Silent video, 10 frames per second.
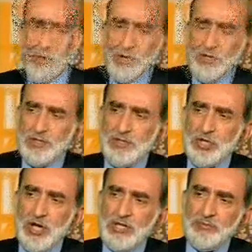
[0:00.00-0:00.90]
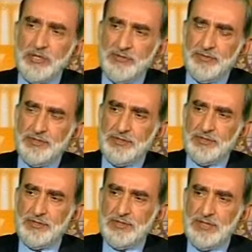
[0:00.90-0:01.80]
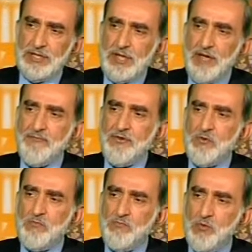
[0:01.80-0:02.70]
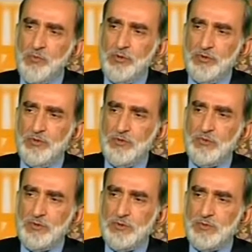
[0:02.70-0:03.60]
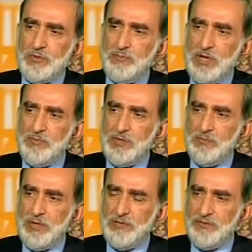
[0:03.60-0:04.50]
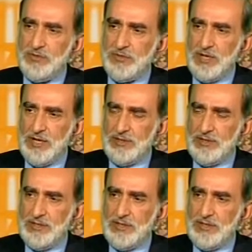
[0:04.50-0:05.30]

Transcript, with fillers: One is the child benefit that every woman who is with baby benefits today.